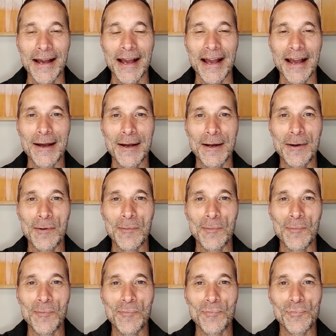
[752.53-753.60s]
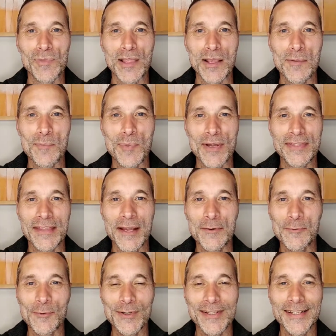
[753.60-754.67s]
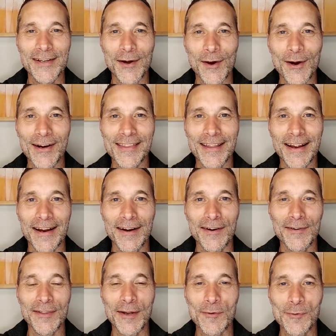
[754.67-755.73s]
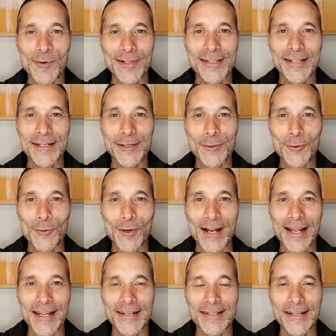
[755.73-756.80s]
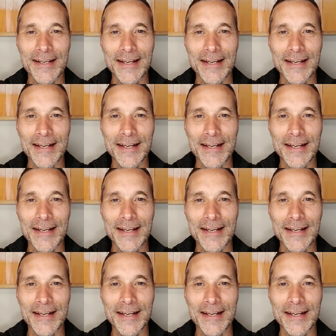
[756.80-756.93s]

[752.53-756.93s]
but they really are there. They really create